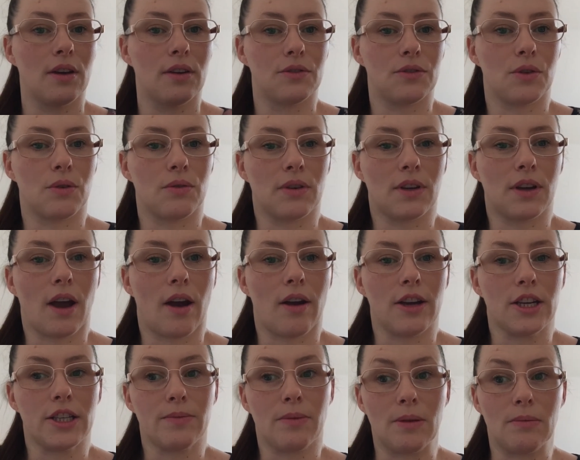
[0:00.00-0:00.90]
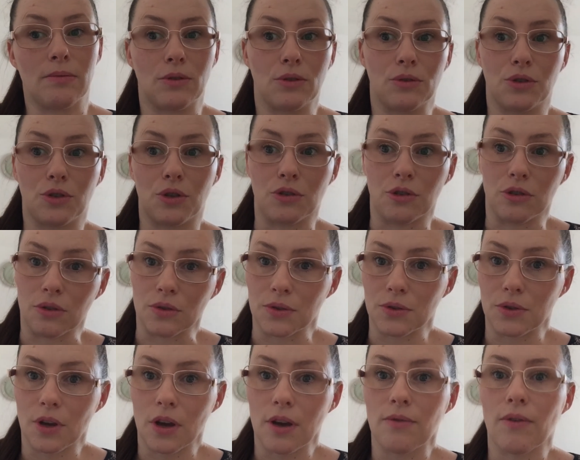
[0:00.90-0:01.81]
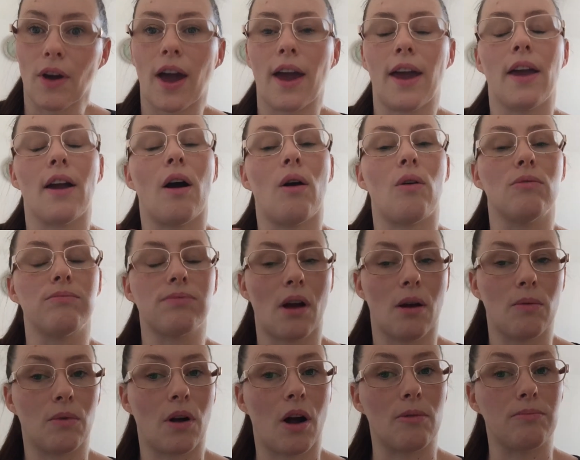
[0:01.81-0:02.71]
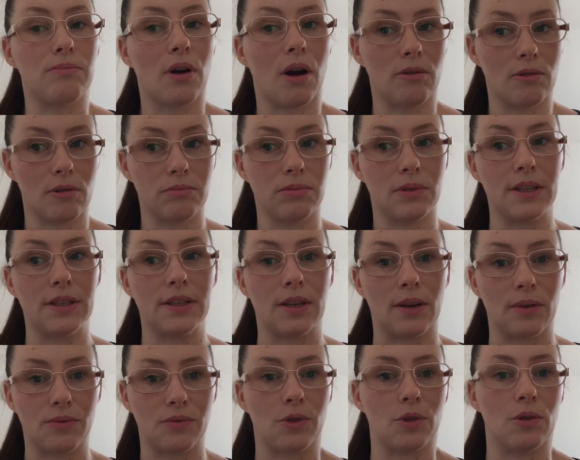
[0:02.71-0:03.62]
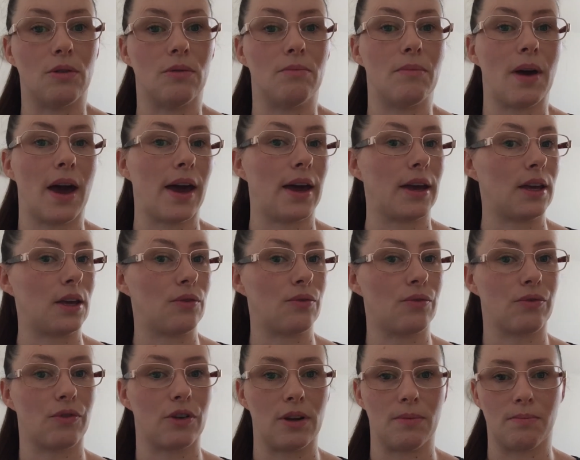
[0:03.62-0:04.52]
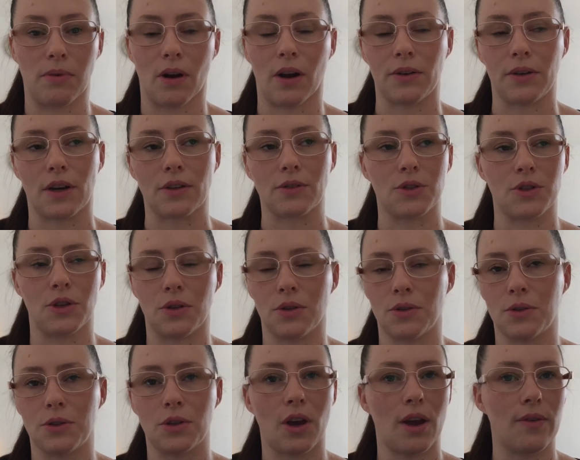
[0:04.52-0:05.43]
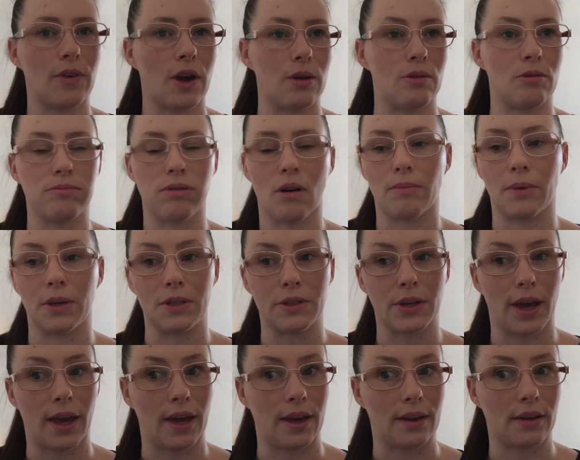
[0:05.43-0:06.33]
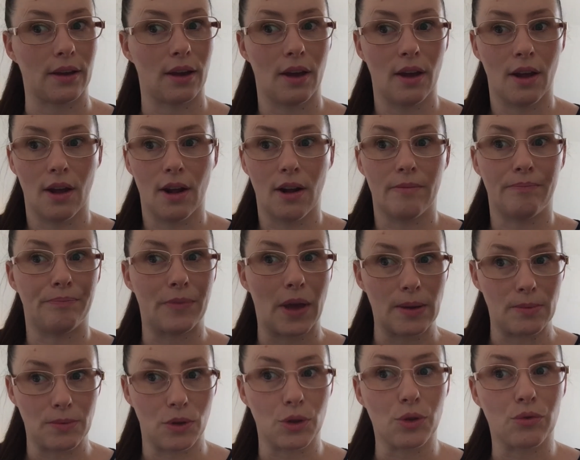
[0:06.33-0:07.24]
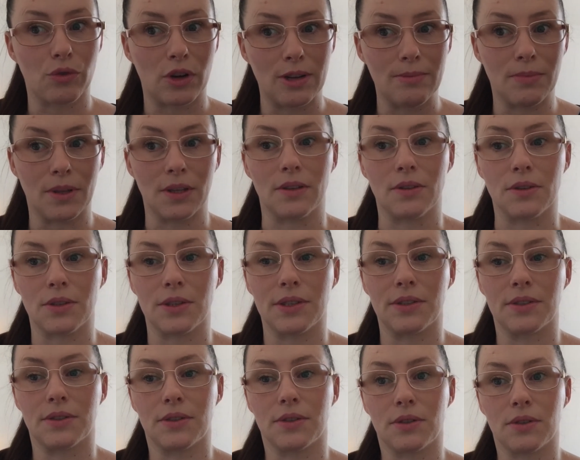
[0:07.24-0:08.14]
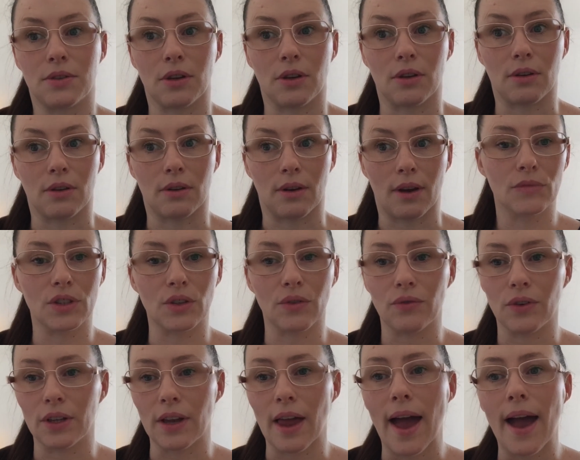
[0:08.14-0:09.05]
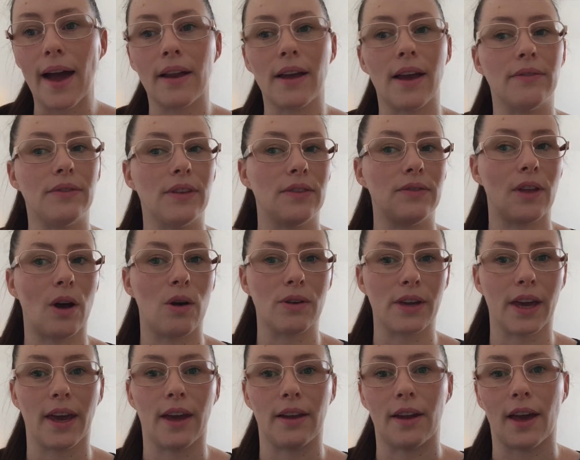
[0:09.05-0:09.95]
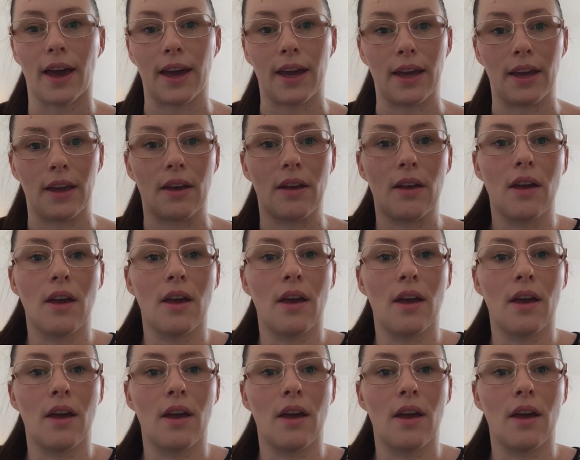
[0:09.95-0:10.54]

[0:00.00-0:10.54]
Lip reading: to encourage people to do the survey, I'll probably give them a free product. So the survey will probably take maybe 3 minutes to fill out, and then they'll get a